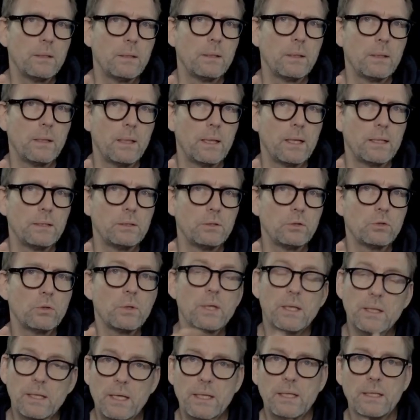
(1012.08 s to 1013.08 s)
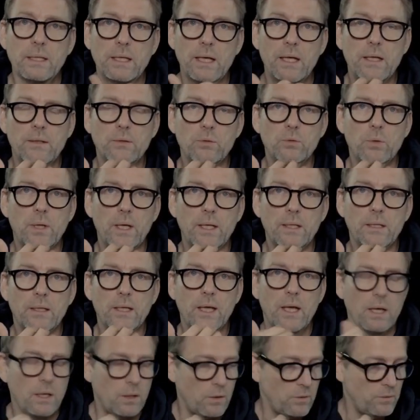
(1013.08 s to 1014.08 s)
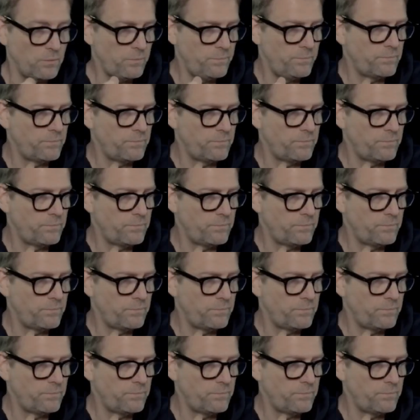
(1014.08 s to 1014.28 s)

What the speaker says: Let's try that again right now.